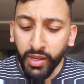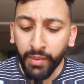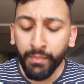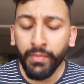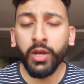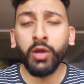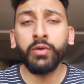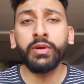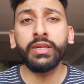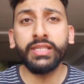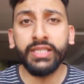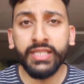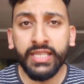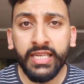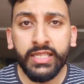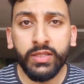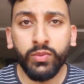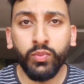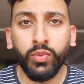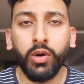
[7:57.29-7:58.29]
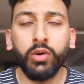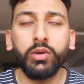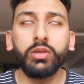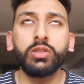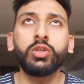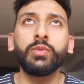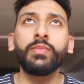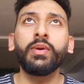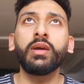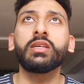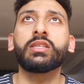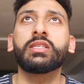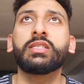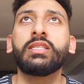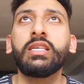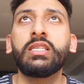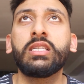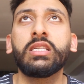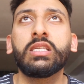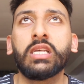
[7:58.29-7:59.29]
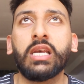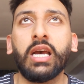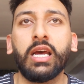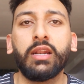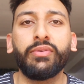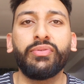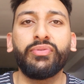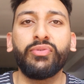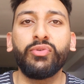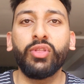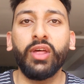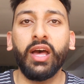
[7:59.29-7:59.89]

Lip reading: But no, it's seasoned well. To be honest, this is the kind of food